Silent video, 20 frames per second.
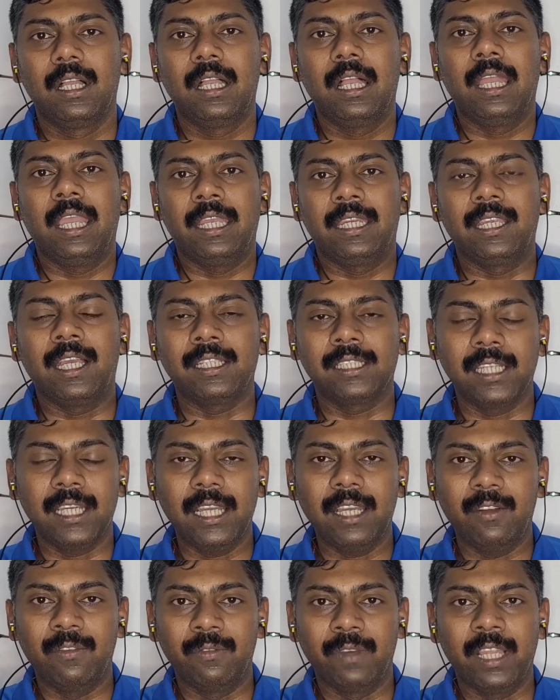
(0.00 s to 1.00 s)
It has
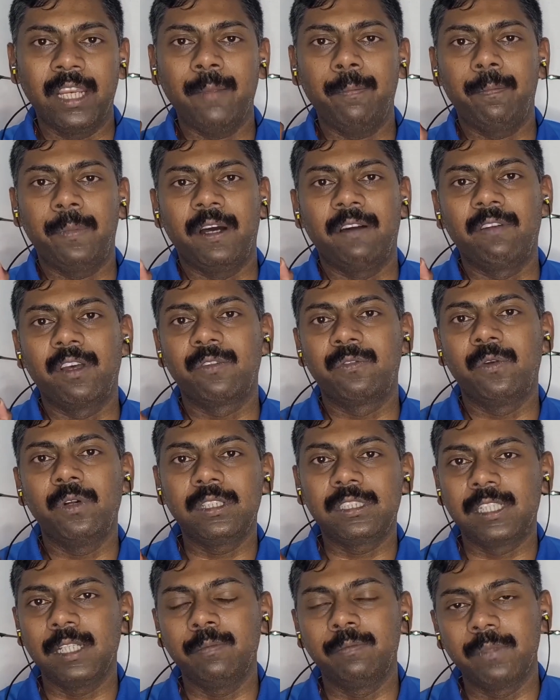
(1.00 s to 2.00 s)
a very powerful
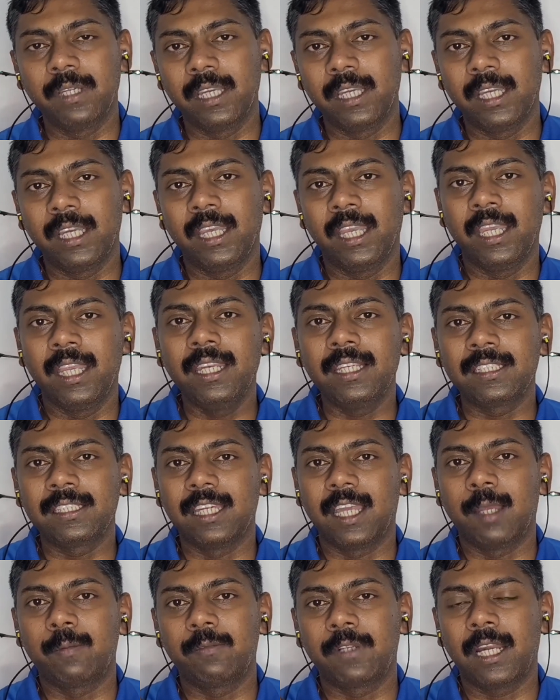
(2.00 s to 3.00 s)
chip in
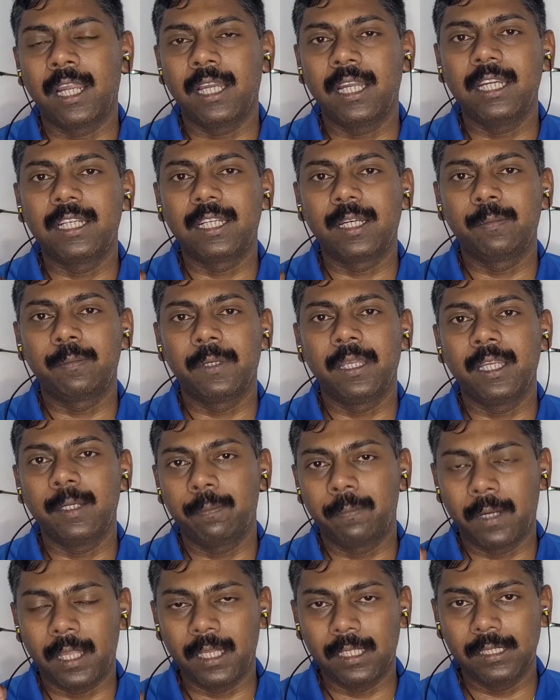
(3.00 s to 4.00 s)
Snapdragon 888
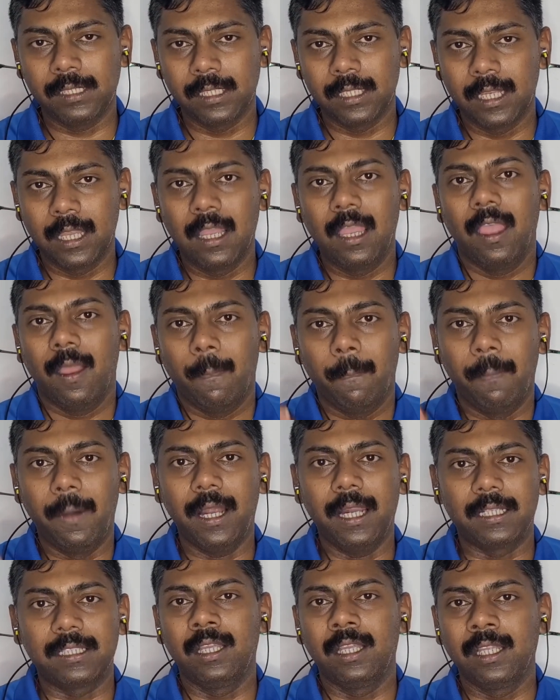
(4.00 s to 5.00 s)
Plus,
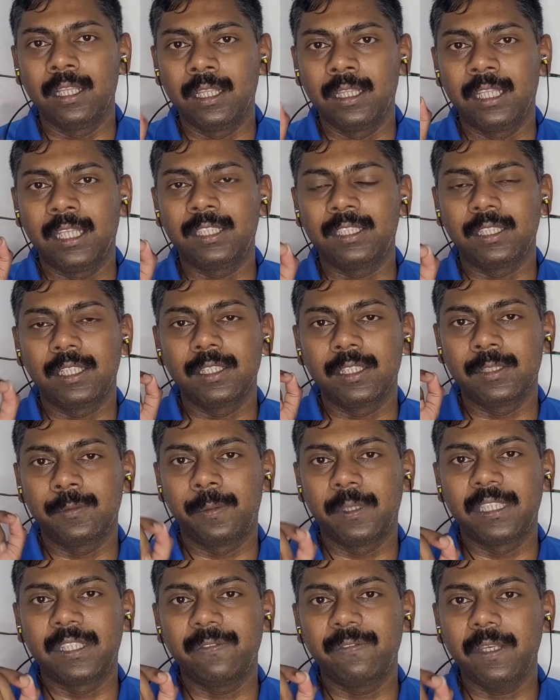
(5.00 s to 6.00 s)
but this
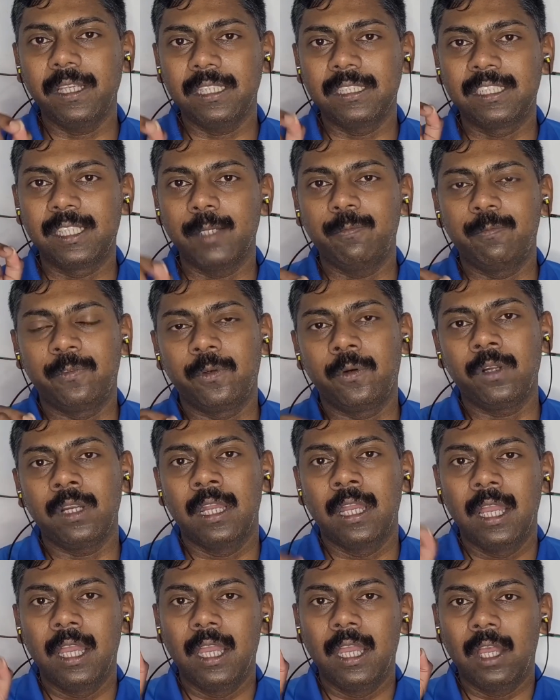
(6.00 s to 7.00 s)
specific chip for
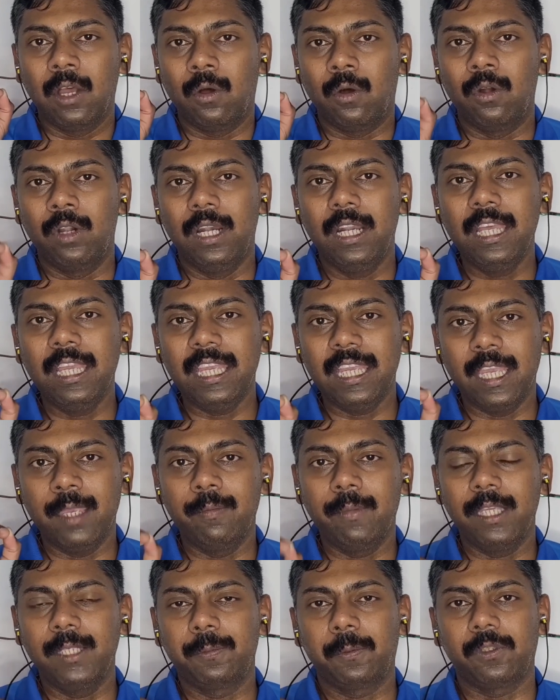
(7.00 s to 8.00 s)
only
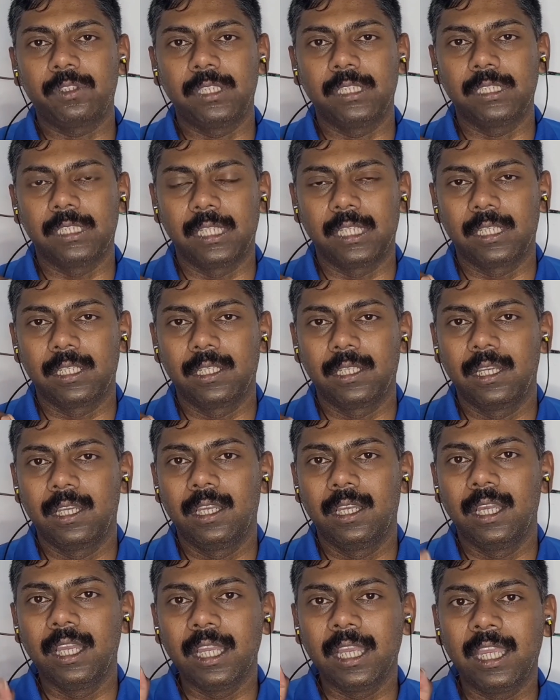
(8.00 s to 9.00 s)
image processing
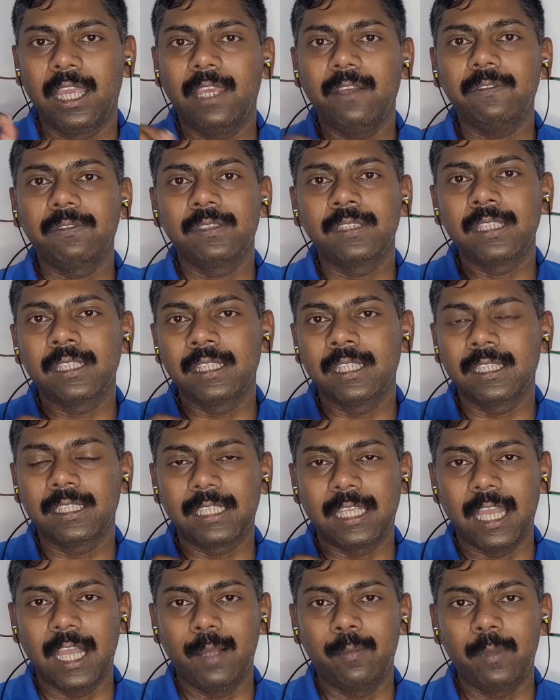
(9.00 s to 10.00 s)
gives this
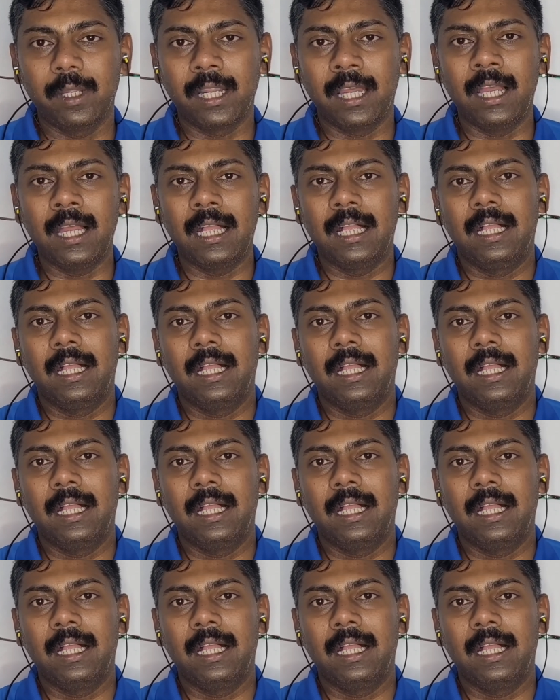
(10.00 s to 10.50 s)
camera